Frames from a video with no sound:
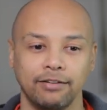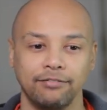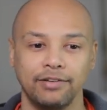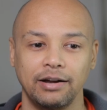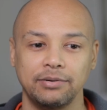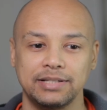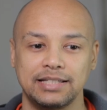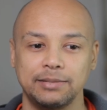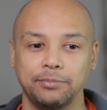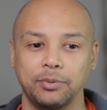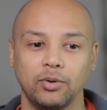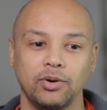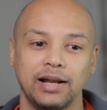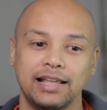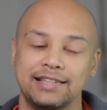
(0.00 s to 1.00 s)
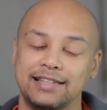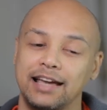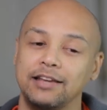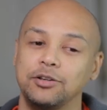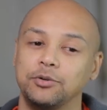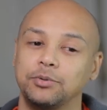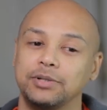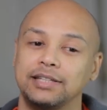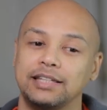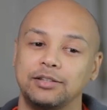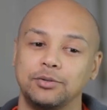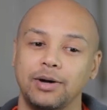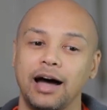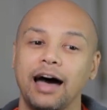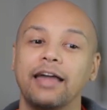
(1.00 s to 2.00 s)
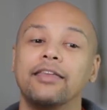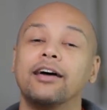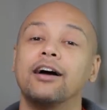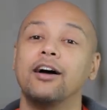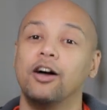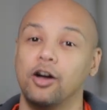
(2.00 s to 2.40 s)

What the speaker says: Very simple. And then you will need to add